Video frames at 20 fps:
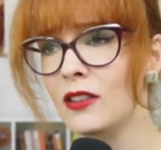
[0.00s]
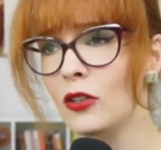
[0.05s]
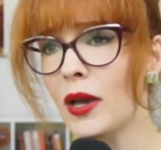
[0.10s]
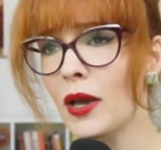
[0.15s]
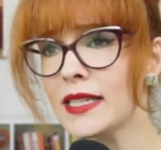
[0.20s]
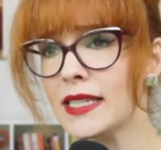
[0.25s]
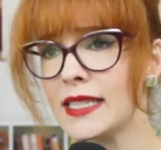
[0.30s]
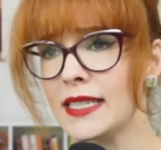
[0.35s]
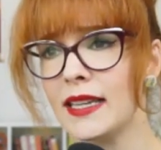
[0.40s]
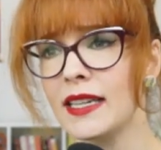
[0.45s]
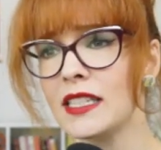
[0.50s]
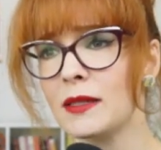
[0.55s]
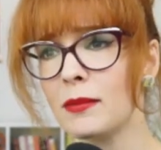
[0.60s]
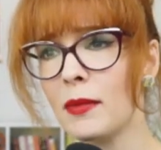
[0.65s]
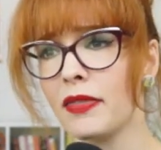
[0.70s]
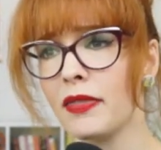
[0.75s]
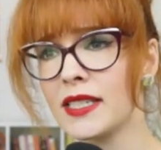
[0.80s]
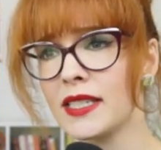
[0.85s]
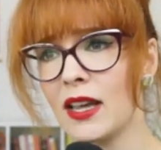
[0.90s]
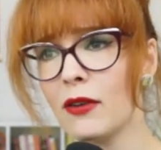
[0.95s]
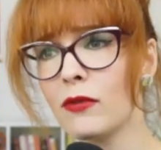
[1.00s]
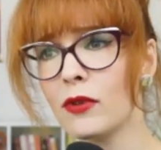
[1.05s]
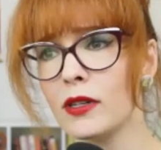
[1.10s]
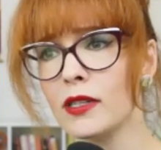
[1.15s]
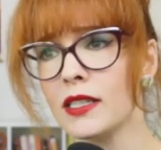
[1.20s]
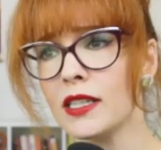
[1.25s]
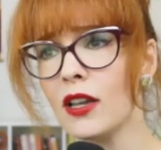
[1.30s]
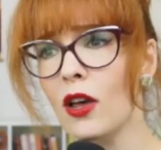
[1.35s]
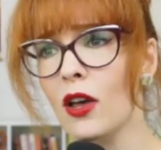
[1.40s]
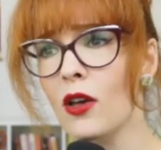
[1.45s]
You get 6 months
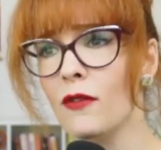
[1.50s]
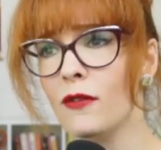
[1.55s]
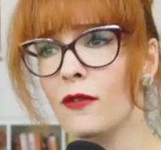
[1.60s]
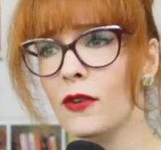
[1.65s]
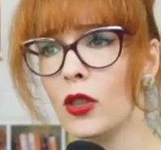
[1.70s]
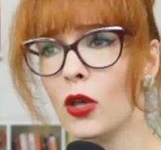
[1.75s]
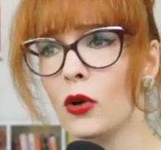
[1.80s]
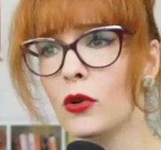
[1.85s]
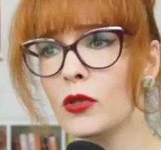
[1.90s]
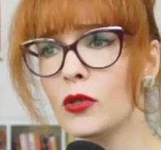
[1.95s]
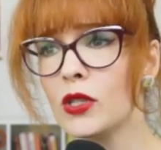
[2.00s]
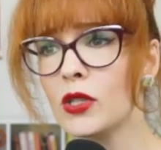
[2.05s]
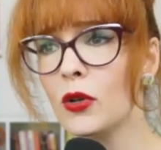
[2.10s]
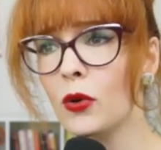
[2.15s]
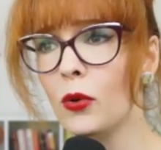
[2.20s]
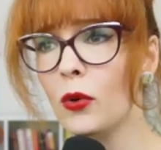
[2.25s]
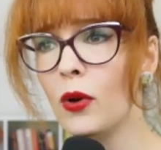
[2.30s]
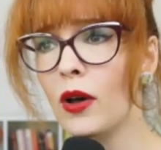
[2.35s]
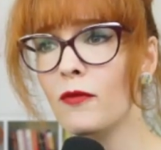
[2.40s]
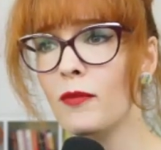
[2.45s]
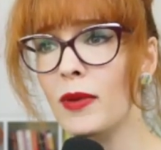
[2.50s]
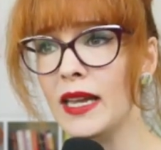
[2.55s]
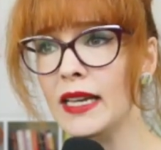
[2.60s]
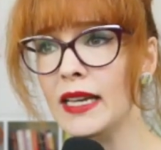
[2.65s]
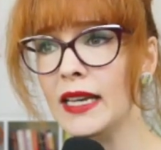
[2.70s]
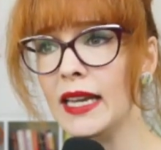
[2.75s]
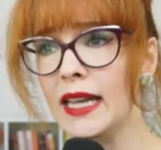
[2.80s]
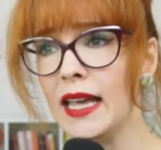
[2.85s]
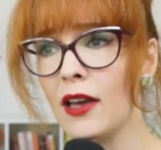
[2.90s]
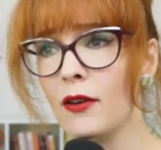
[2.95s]
severance for those who have been
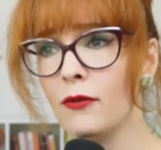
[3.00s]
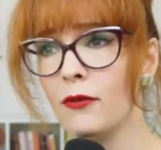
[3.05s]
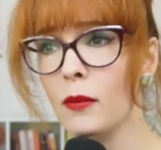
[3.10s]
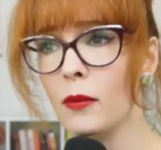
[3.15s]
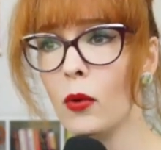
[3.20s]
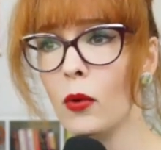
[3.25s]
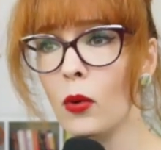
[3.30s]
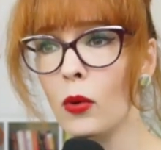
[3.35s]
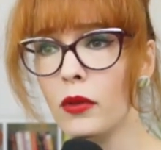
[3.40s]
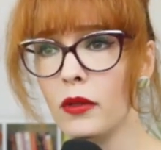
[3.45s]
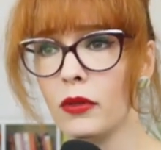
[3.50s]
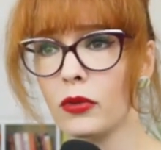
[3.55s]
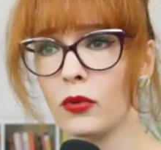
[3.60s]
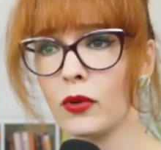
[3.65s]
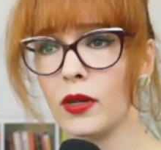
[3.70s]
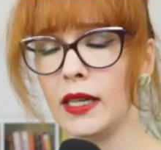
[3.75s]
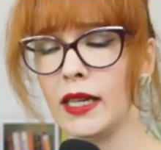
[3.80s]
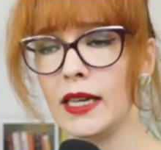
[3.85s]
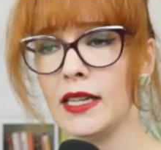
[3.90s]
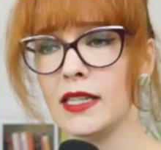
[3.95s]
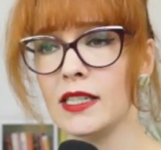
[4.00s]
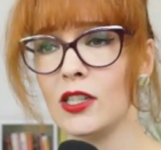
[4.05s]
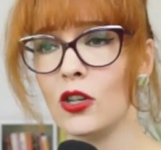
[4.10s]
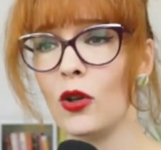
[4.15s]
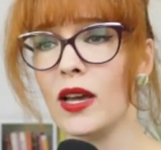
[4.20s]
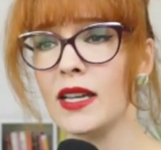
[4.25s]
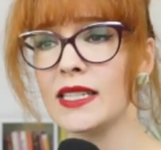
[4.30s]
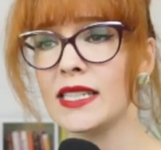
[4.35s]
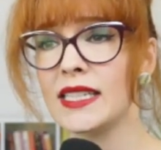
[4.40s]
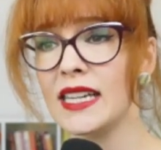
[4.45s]
here for more than 3 years. You
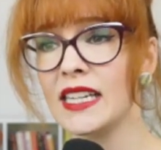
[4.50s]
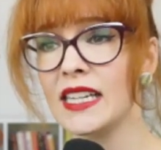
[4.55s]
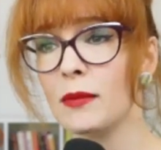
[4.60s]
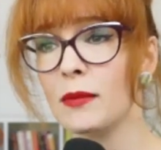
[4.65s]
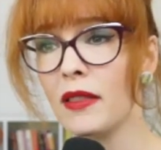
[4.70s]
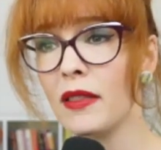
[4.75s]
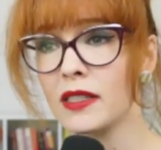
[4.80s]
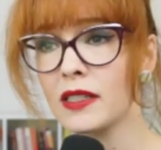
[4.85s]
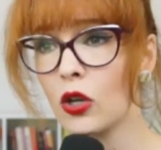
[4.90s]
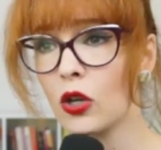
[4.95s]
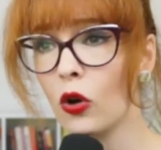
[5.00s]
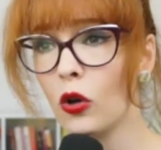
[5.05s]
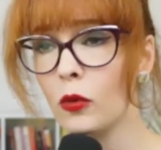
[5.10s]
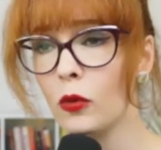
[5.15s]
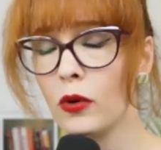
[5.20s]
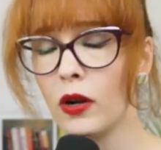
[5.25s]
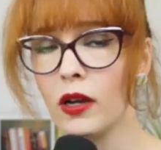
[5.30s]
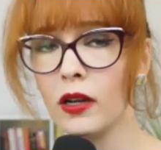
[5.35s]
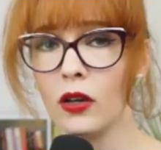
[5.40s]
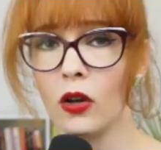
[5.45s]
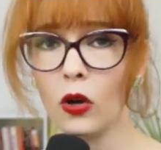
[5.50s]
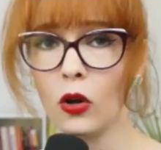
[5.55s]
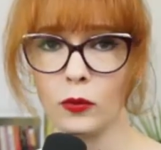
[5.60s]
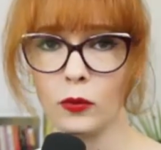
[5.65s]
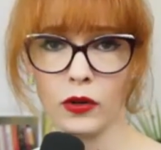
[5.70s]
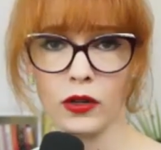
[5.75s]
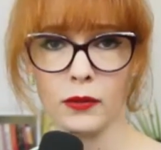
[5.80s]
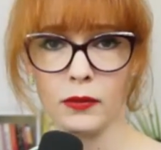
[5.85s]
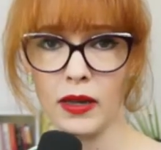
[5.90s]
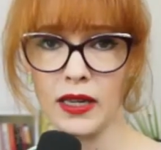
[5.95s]
get 6 months COBRA.
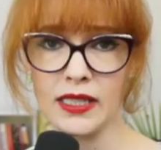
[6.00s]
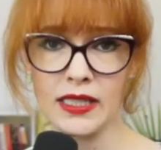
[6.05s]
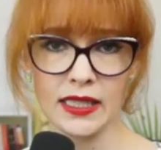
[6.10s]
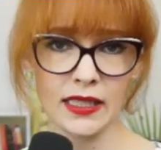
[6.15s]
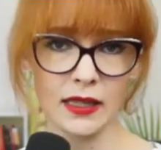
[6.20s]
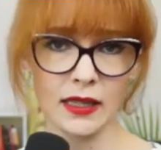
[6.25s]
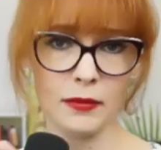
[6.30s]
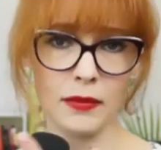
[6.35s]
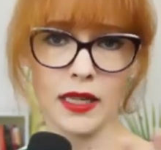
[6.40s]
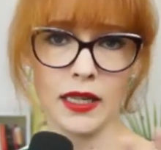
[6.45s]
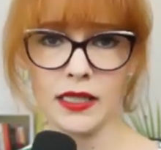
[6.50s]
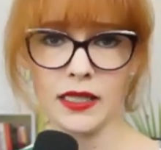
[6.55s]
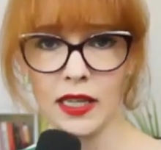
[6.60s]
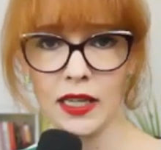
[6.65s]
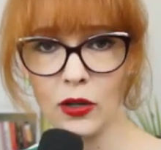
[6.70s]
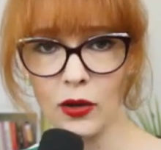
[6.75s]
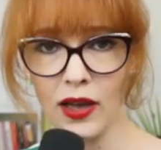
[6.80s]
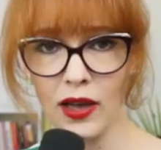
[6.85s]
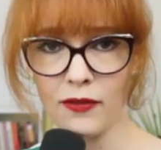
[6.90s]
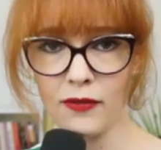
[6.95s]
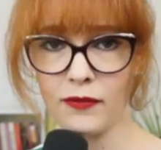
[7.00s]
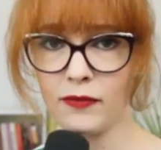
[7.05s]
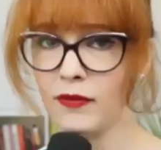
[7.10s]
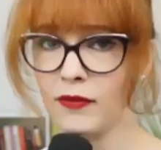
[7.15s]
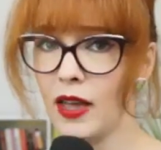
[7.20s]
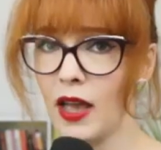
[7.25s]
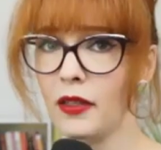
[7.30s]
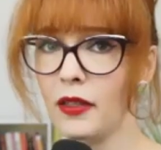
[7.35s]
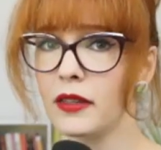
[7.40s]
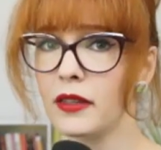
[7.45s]
COBRA basically means that you have
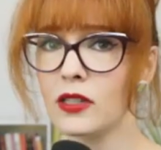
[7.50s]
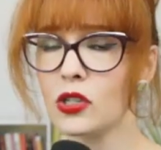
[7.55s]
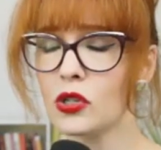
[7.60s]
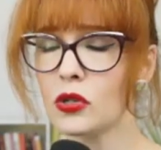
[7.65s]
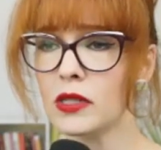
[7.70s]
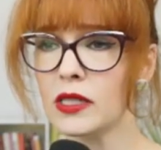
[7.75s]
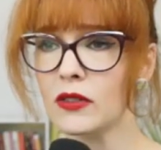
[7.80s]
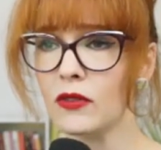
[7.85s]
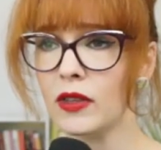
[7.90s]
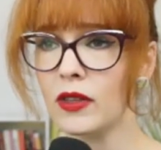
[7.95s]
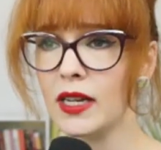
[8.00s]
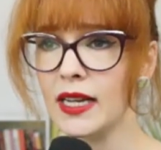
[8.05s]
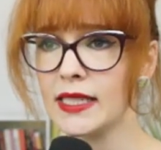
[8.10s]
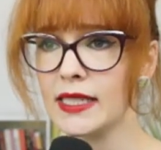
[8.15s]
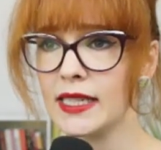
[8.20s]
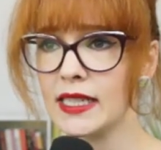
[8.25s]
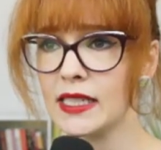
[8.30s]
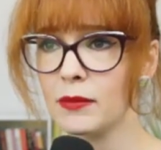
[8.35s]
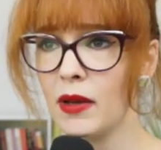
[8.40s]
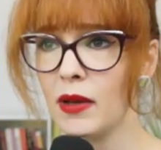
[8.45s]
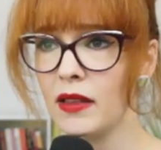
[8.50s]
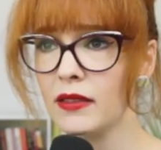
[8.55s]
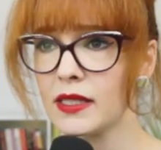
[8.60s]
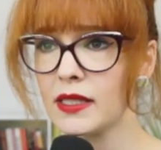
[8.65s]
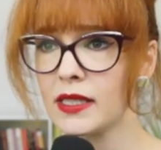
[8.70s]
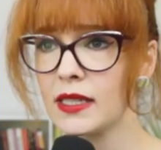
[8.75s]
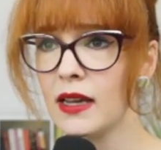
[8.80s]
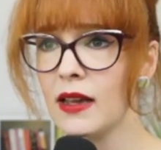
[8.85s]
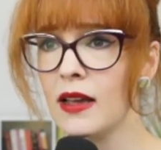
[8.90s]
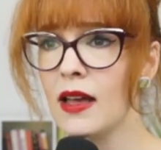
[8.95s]
health insurance for the next 6
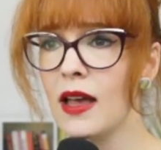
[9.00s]
months.